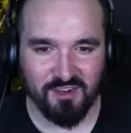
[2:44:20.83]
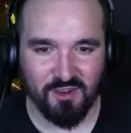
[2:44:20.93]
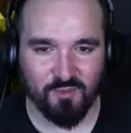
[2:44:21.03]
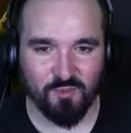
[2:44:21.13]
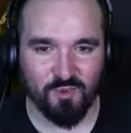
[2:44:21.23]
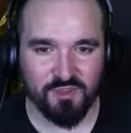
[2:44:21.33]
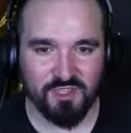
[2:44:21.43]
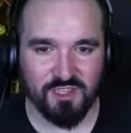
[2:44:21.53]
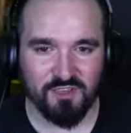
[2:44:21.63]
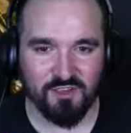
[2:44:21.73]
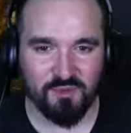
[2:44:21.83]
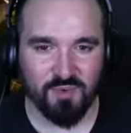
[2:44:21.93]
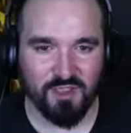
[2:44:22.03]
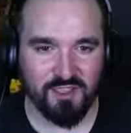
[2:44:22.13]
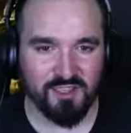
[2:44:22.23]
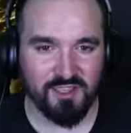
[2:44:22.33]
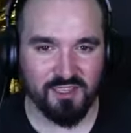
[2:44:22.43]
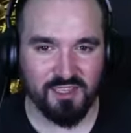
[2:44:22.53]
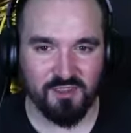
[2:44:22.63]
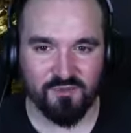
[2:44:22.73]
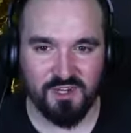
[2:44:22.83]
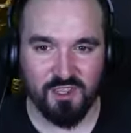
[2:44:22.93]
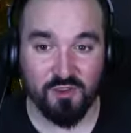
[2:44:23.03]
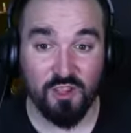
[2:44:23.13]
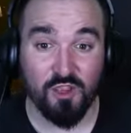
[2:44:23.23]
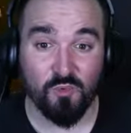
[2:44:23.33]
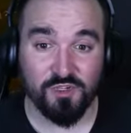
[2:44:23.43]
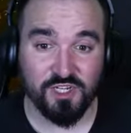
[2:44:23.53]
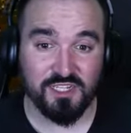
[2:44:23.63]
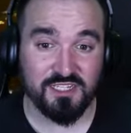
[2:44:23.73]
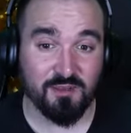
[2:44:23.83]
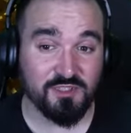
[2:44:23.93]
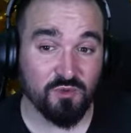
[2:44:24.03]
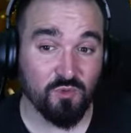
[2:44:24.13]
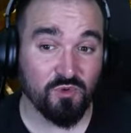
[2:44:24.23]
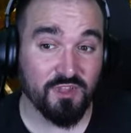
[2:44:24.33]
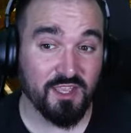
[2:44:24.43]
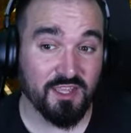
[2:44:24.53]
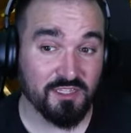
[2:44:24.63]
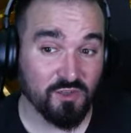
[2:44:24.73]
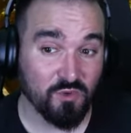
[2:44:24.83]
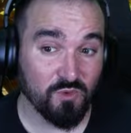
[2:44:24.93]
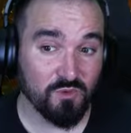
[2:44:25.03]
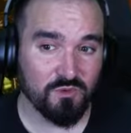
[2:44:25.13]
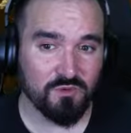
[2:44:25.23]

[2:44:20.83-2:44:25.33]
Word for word: Alright, we'll put the cooking pot here for now. Which I can snap to the wall there, that's cool.